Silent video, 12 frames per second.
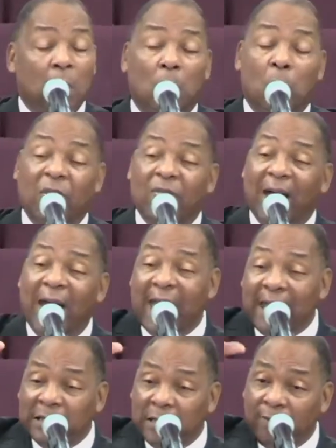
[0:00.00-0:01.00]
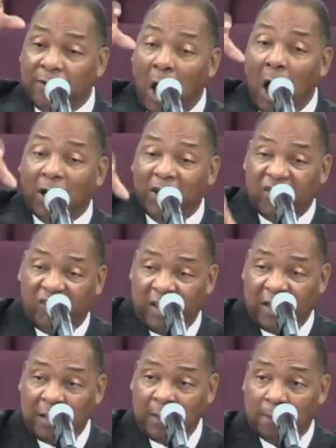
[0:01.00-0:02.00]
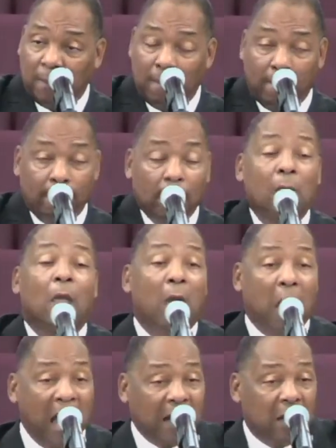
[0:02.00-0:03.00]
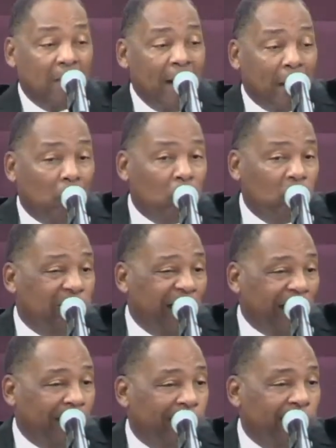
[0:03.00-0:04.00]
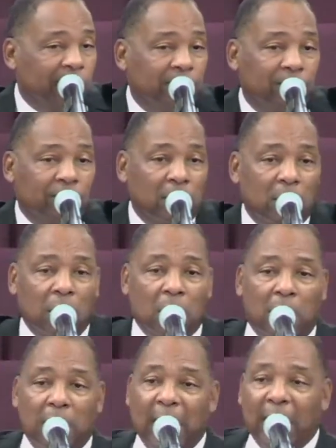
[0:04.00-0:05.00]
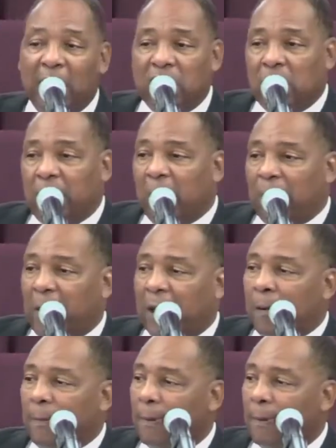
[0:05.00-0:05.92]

When the hand of God is in it, I come out on top. Can I get some help here?